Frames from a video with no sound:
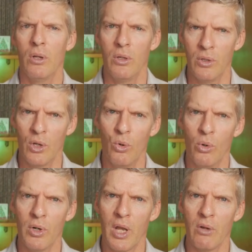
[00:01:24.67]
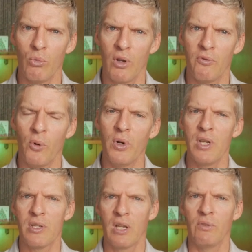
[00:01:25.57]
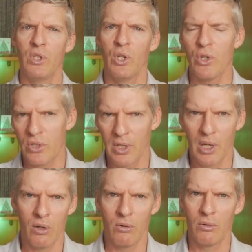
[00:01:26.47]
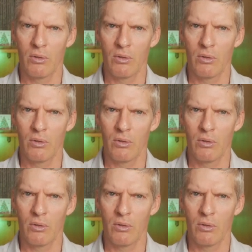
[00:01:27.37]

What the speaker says: you know we're at what, 47 years now